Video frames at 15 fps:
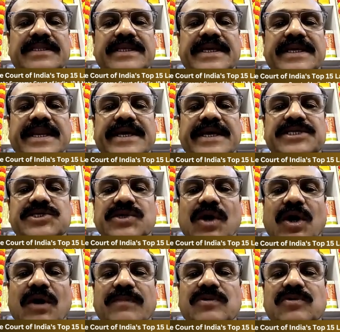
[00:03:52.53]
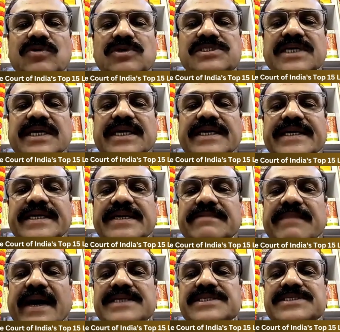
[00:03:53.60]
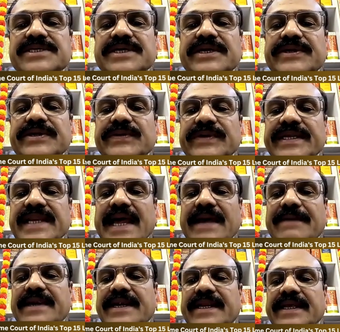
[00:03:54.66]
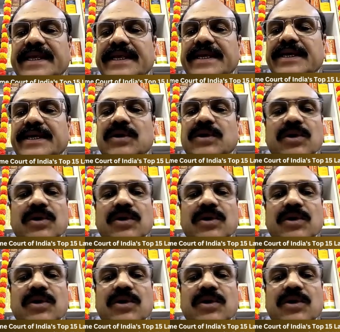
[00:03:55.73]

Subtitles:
the nature of goods determines duty liability.